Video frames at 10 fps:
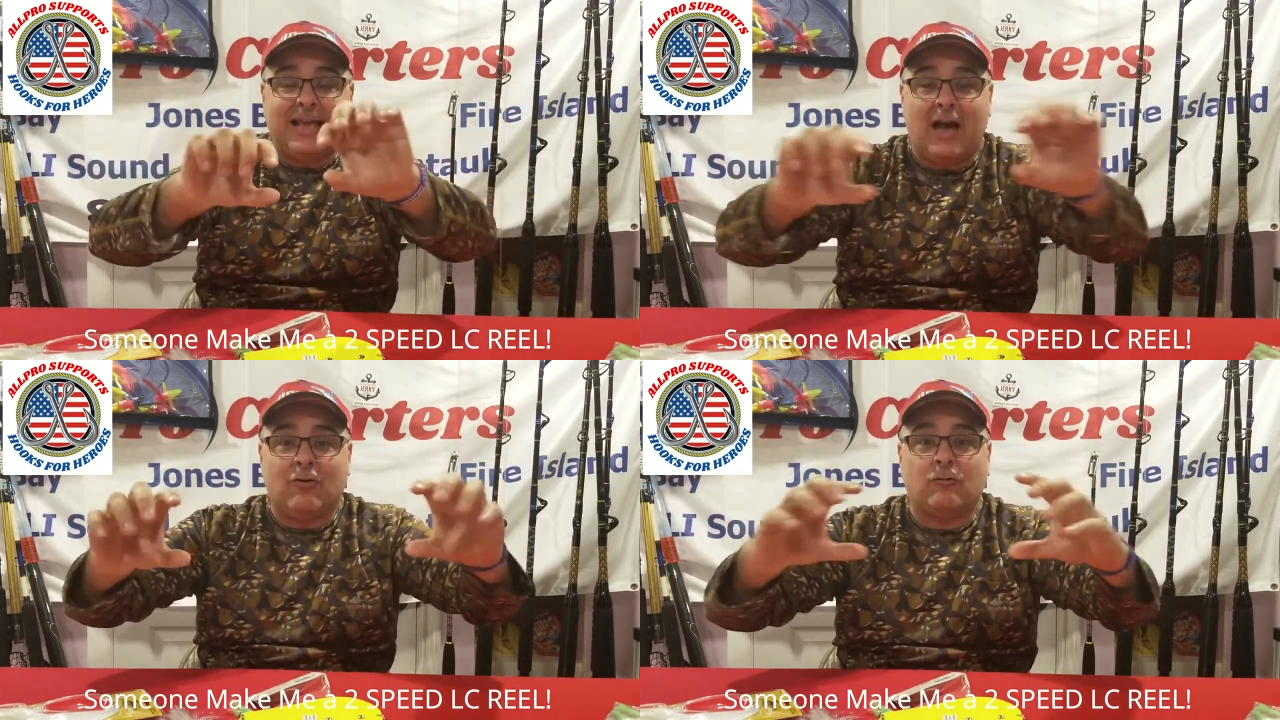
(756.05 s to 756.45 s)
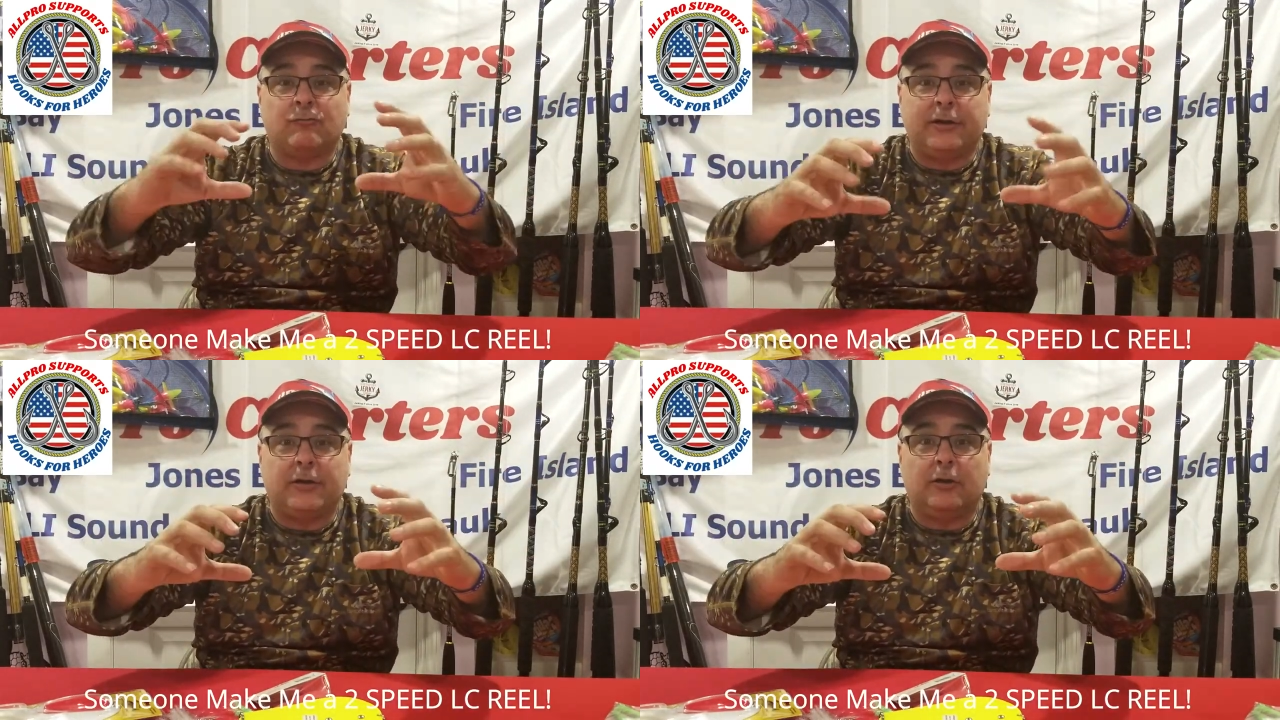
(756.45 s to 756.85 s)
counter
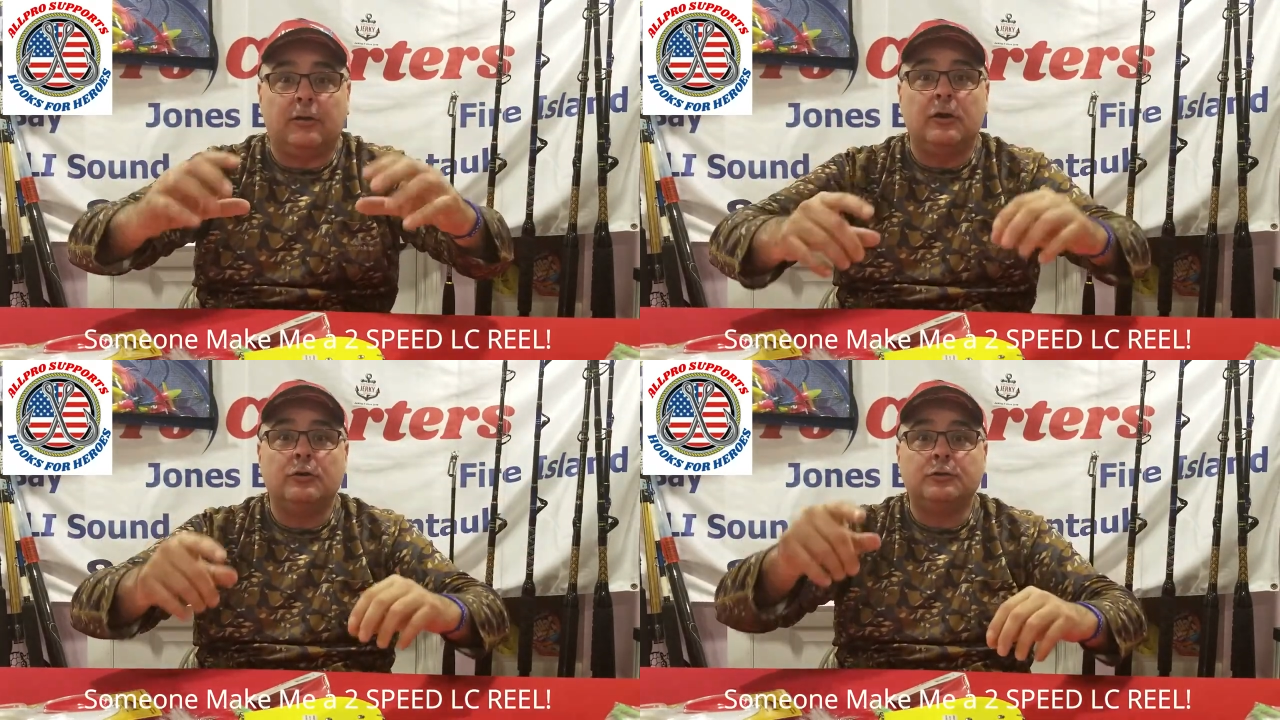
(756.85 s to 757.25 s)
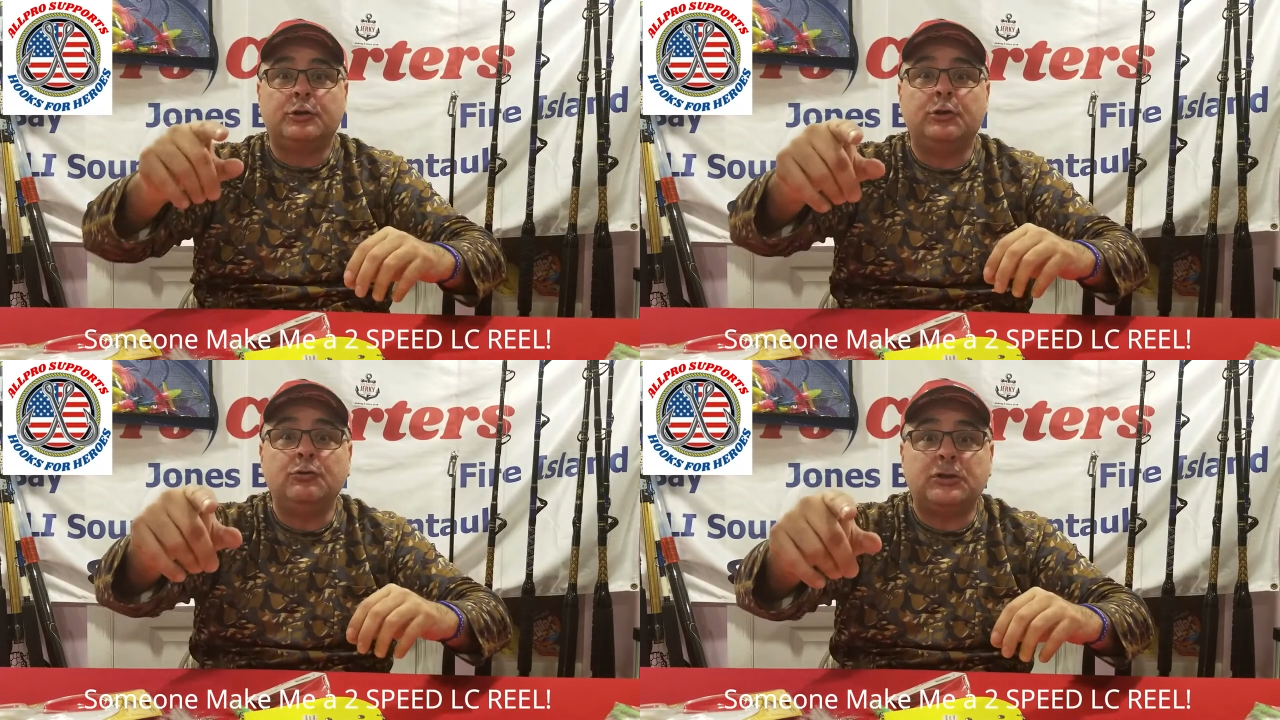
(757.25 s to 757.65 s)
reel
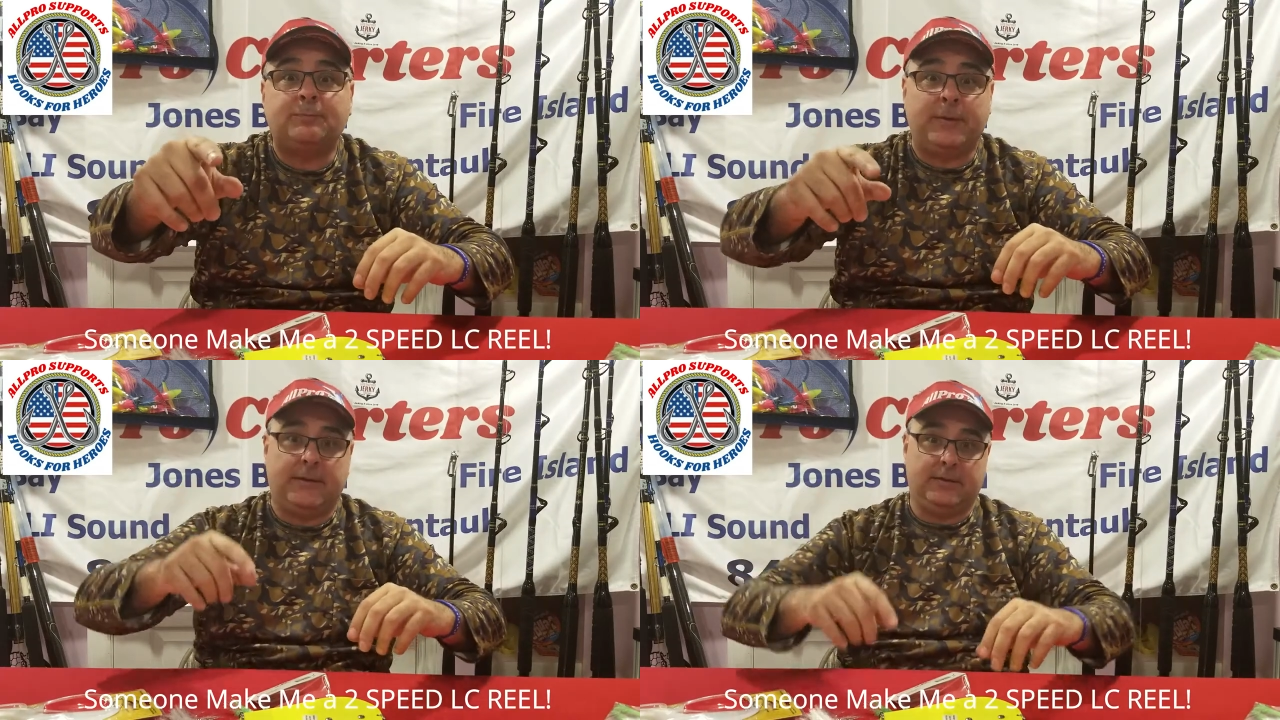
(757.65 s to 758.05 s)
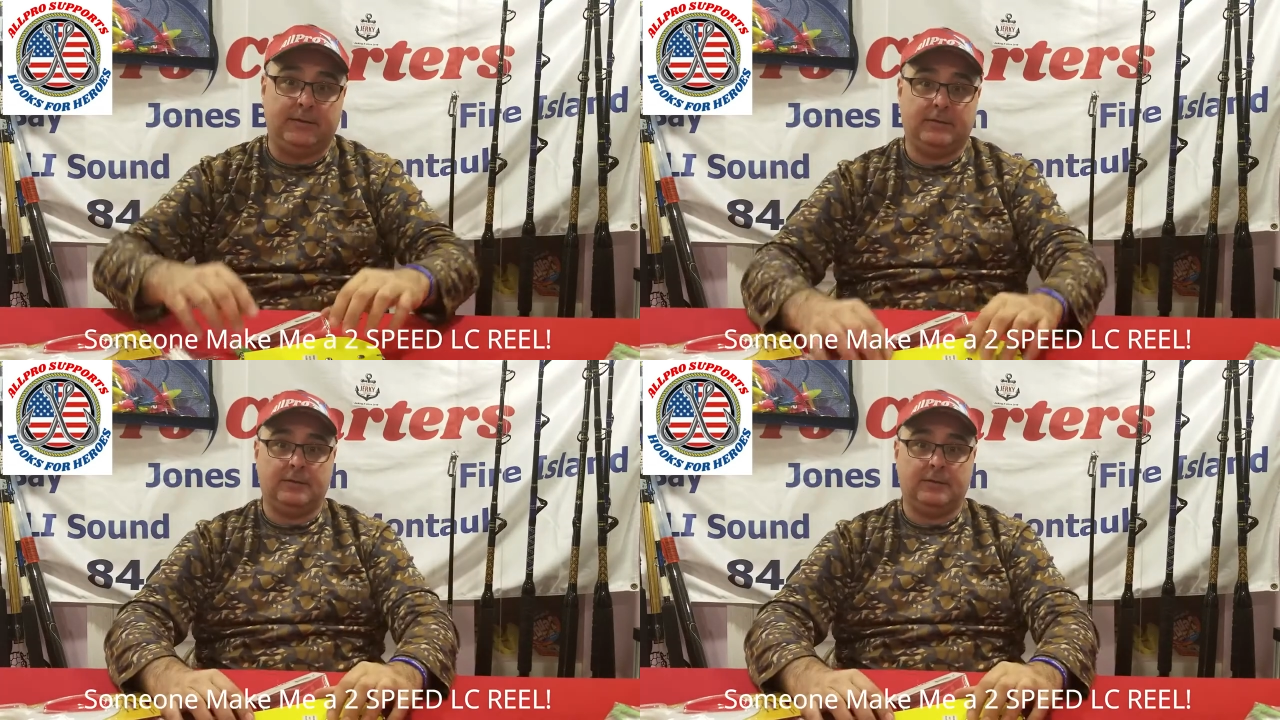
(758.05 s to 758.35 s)
2-speed.